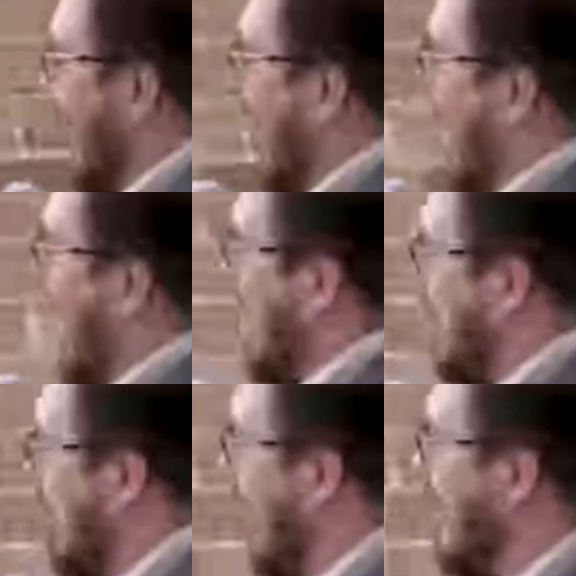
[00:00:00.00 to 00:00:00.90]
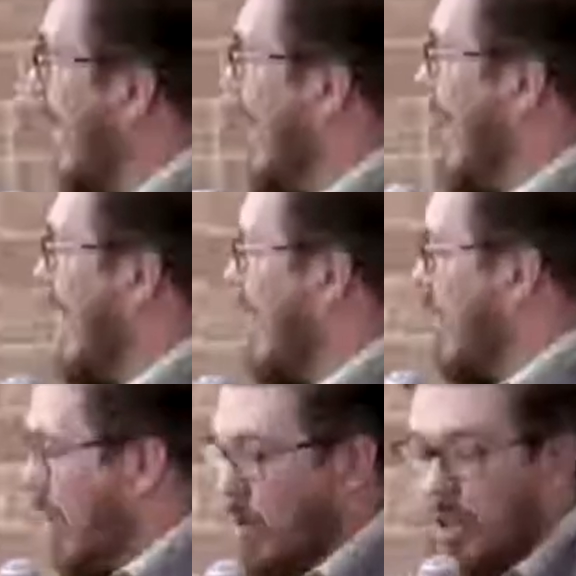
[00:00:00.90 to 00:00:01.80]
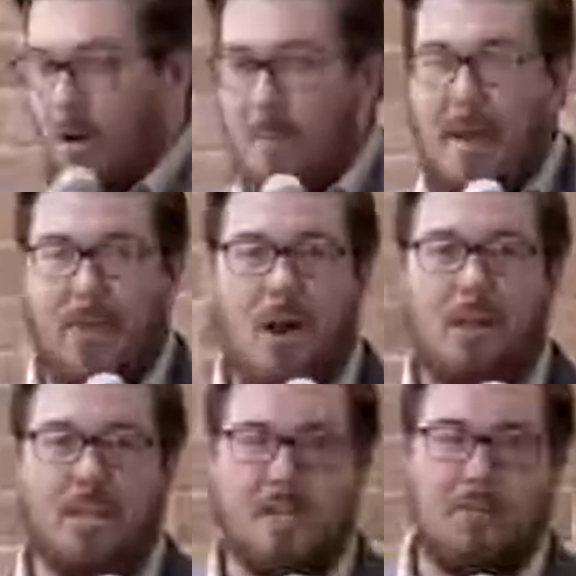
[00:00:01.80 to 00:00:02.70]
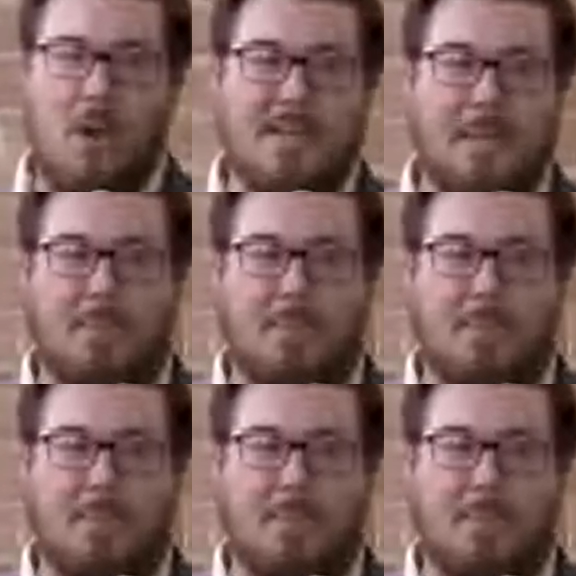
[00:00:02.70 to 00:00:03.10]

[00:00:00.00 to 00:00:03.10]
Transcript: uh, has built in, using our methodology of grazing